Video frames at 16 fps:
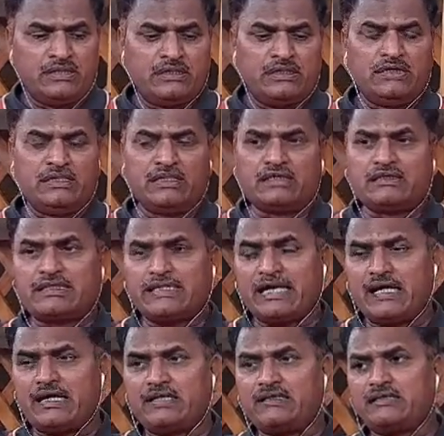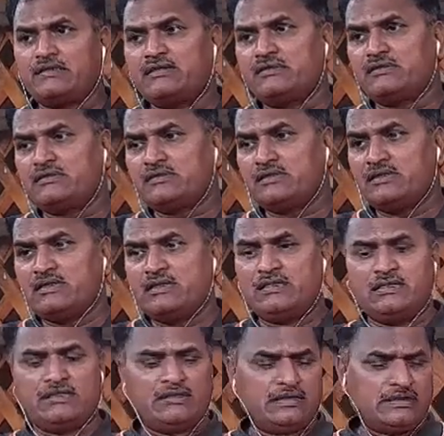Here the characters,
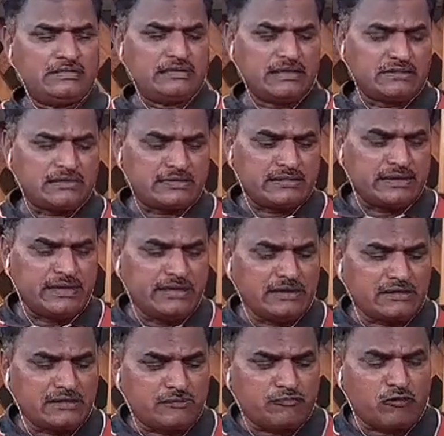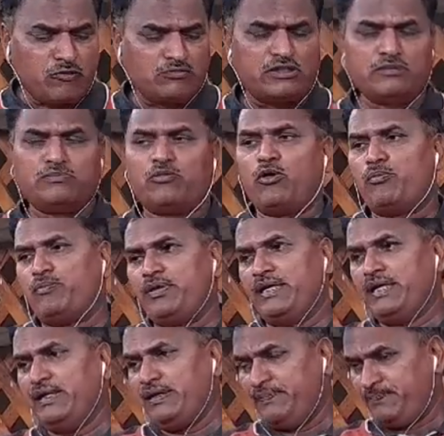the scenes from the
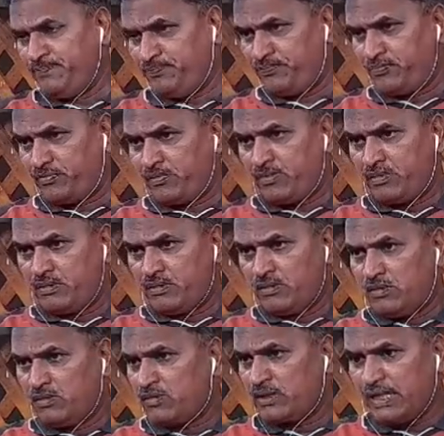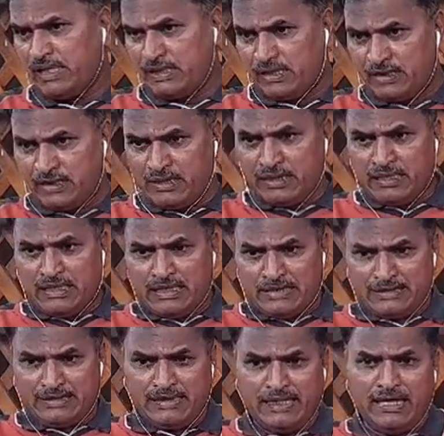Bombay, okay,
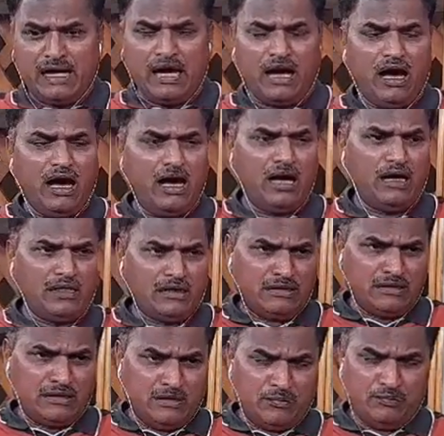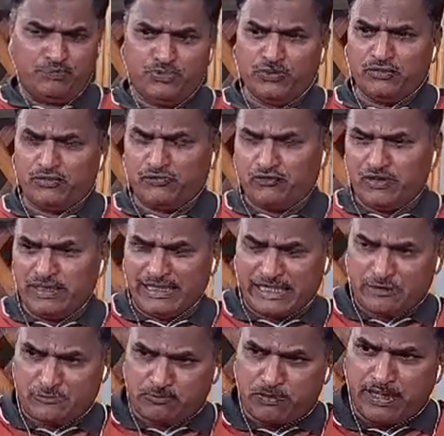they are beautifully
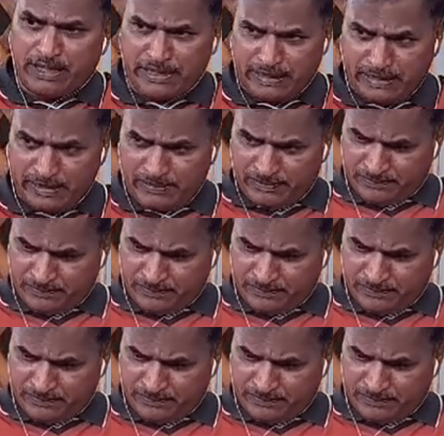explained.